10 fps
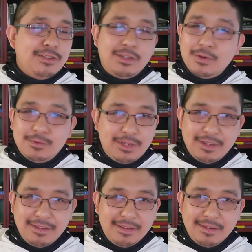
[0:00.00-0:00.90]
Don't
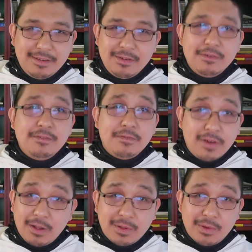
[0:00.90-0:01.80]

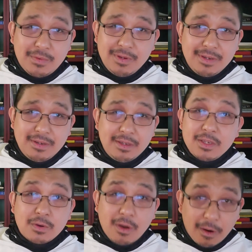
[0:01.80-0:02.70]
follow
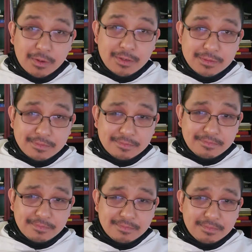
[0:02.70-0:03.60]
your heart.
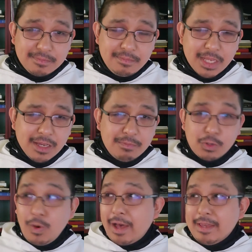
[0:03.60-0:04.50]

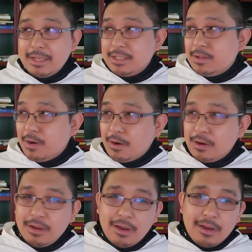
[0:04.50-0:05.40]
But why? Isn't
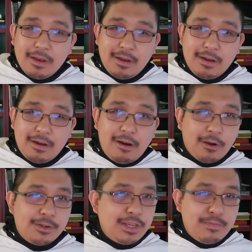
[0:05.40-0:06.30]
our
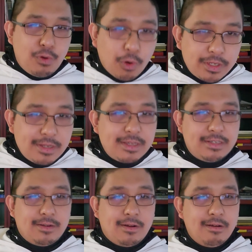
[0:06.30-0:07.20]
heart important?
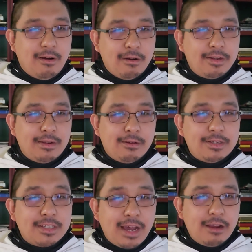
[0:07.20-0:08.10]
Isn't our heart and our
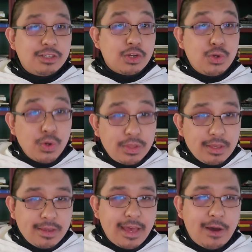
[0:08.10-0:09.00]
desires a good
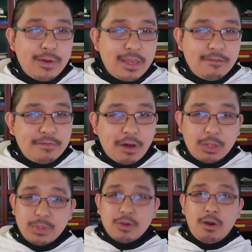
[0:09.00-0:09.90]
thing? How can
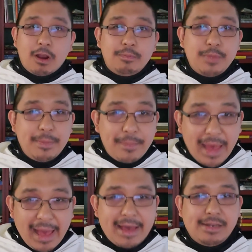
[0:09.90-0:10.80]
following your heart be
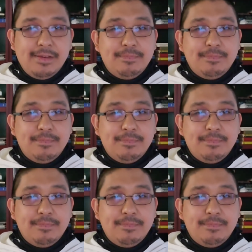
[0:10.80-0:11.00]
bad?